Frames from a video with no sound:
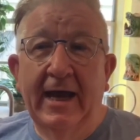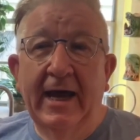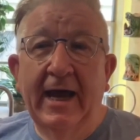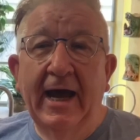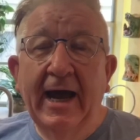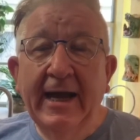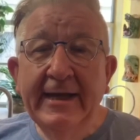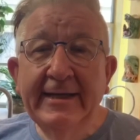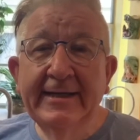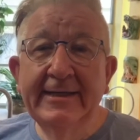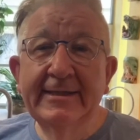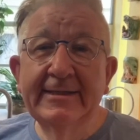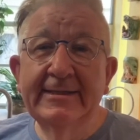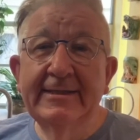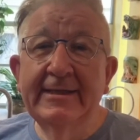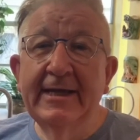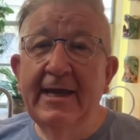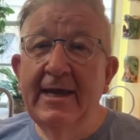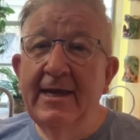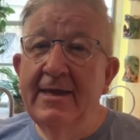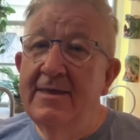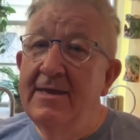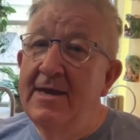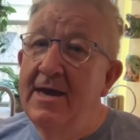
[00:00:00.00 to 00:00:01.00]
I can
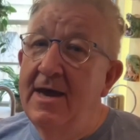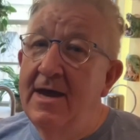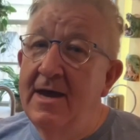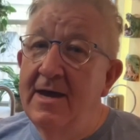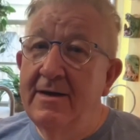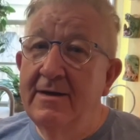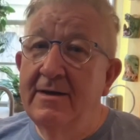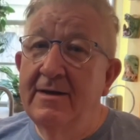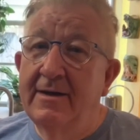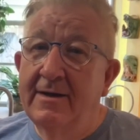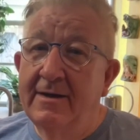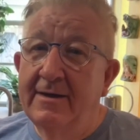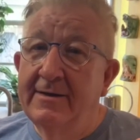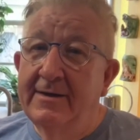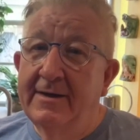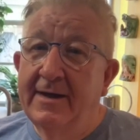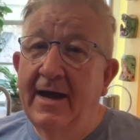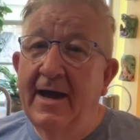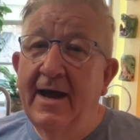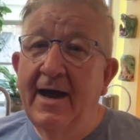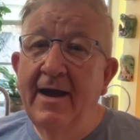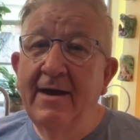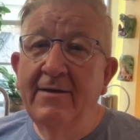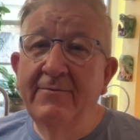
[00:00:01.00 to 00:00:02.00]
say that
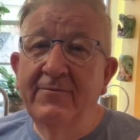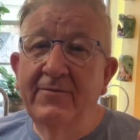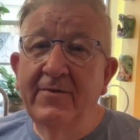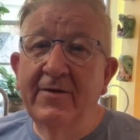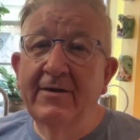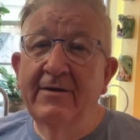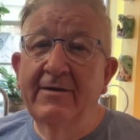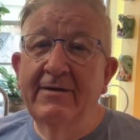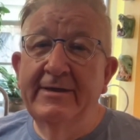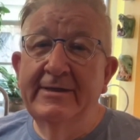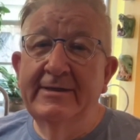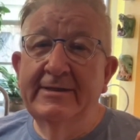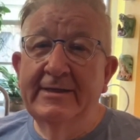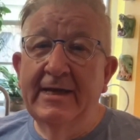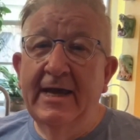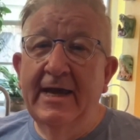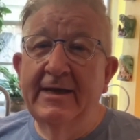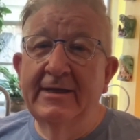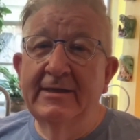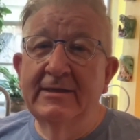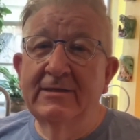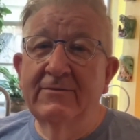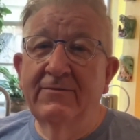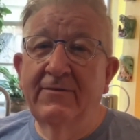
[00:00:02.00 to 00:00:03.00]
I'm very
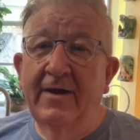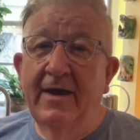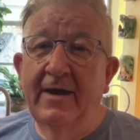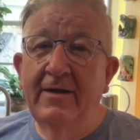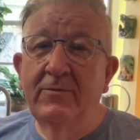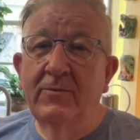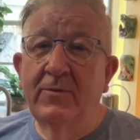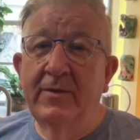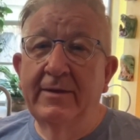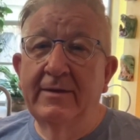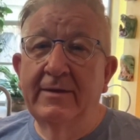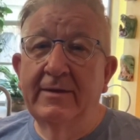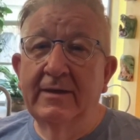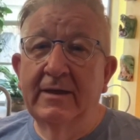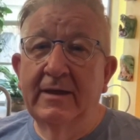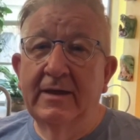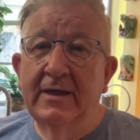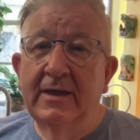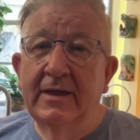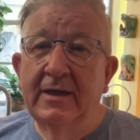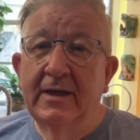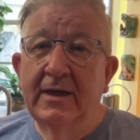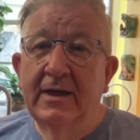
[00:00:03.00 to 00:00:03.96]
satisfied with it.